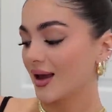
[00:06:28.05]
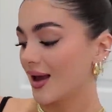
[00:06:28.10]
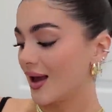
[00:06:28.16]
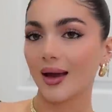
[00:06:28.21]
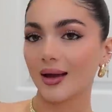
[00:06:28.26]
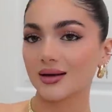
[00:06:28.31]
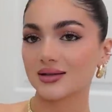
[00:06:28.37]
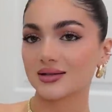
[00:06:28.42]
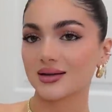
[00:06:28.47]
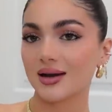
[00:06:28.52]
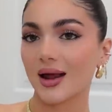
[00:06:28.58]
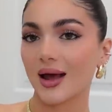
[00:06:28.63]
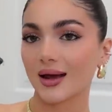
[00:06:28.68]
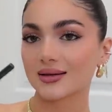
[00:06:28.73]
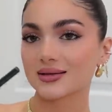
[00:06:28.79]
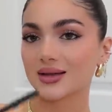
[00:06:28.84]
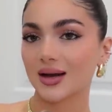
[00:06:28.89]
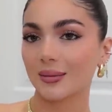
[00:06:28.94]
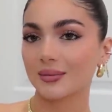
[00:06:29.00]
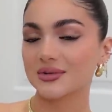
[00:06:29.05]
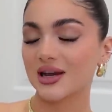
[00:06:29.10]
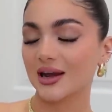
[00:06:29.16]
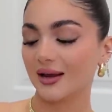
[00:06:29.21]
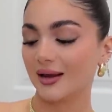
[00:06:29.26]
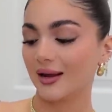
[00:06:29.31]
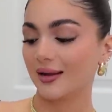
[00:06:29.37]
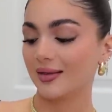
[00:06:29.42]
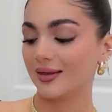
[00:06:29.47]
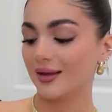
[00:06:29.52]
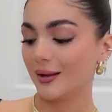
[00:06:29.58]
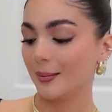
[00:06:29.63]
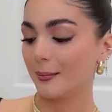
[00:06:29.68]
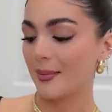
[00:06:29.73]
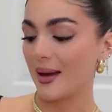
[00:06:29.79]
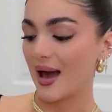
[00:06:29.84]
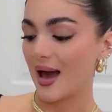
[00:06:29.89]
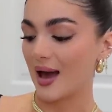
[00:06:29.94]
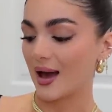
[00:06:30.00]
And next, I'm taking the
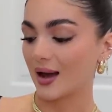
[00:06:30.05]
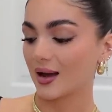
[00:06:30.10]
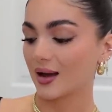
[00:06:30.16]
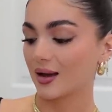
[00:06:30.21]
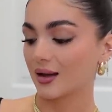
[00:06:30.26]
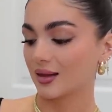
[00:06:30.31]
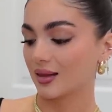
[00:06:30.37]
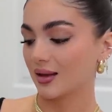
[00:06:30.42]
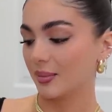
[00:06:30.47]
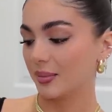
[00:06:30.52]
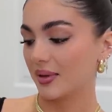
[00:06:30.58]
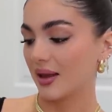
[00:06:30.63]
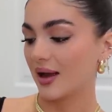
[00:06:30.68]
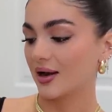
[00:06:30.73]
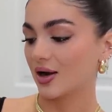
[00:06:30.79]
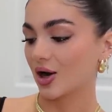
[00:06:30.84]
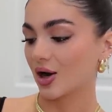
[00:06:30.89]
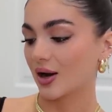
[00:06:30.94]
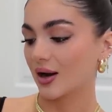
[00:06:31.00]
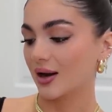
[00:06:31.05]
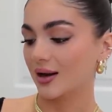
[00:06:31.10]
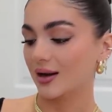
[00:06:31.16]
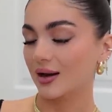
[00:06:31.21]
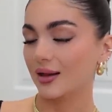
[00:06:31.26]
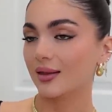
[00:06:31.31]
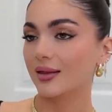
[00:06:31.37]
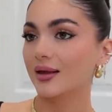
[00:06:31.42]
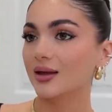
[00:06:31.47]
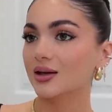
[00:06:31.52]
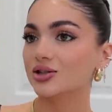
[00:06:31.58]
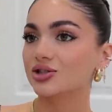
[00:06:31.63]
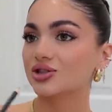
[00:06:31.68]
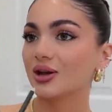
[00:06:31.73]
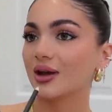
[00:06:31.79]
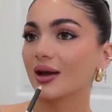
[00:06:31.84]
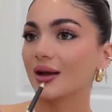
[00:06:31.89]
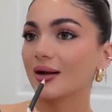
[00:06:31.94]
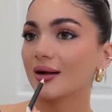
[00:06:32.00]
MAC lip liner in the
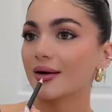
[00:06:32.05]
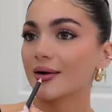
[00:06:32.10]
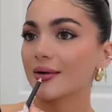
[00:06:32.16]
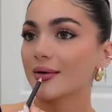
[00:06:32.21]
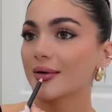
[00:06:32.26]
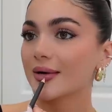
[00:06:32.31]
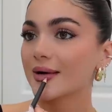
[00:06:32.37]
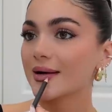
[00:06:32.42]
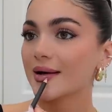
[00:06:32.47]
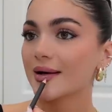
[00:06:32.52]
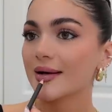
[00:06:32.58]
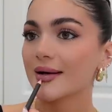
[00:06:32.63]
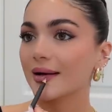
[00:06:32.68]
shade Oak